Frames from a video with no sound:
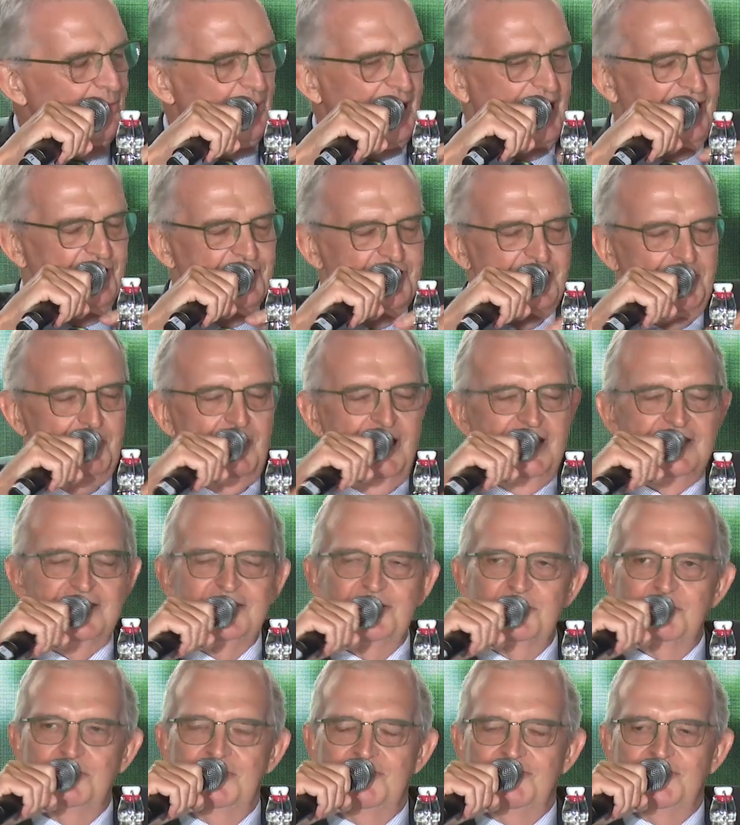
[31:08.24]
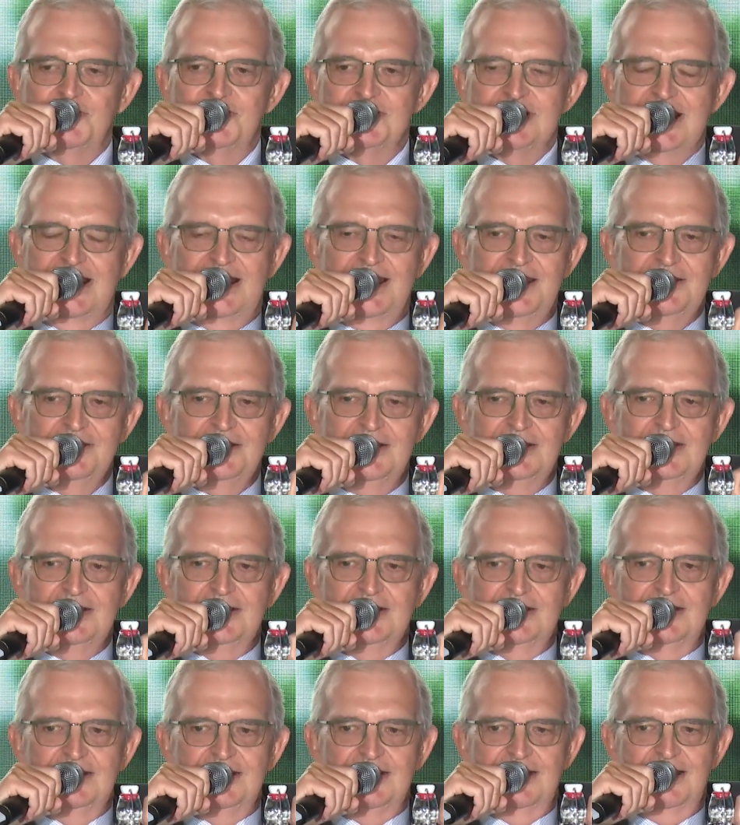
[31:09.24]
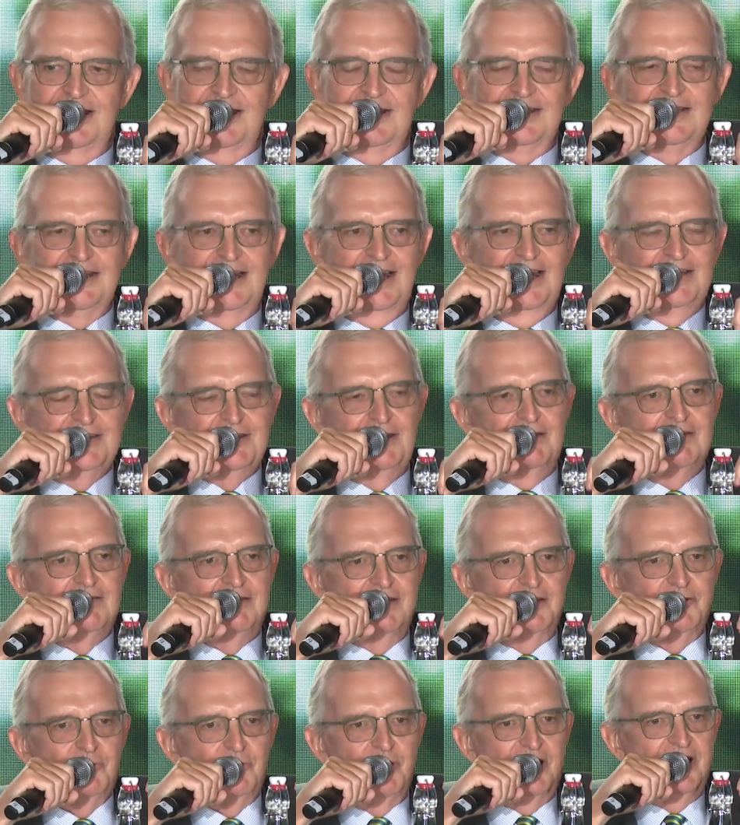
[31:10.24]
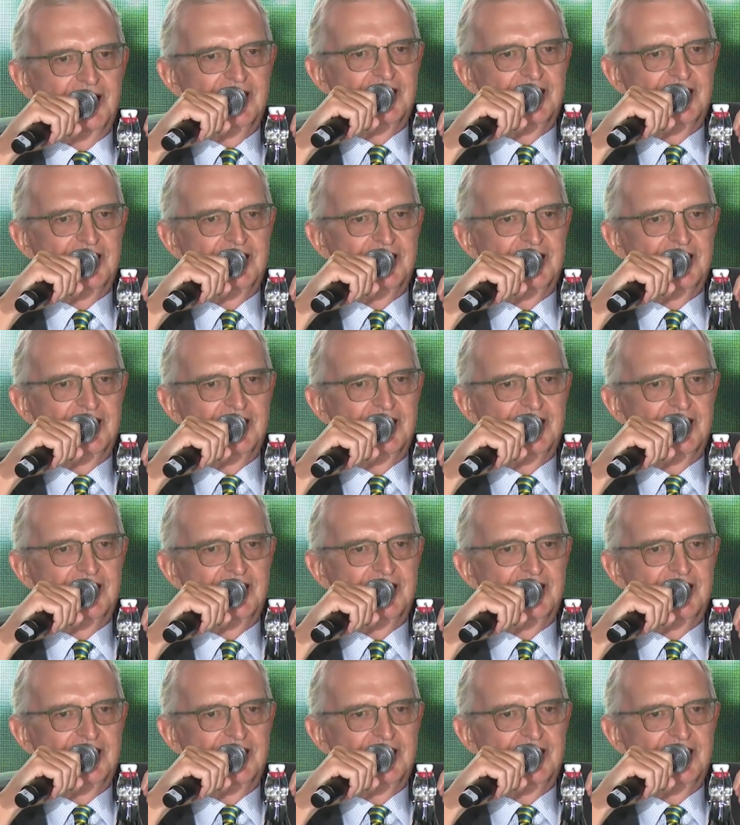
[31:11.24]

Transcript: our debate that we've just had. And I don't think you really